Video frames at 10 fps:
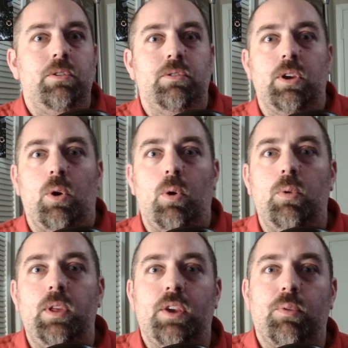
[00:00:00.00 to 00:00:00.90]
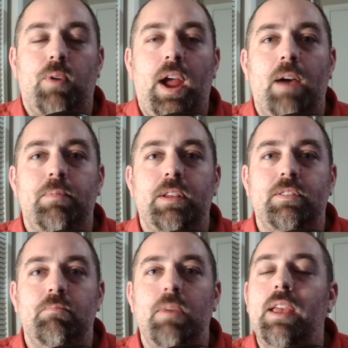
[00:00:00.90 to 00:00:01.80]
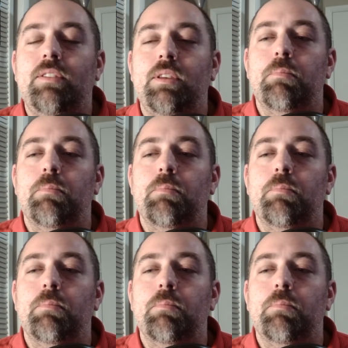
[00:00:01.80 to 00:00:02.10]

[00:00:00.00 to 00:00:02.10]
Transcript: You're like, holy crap, that's amazing.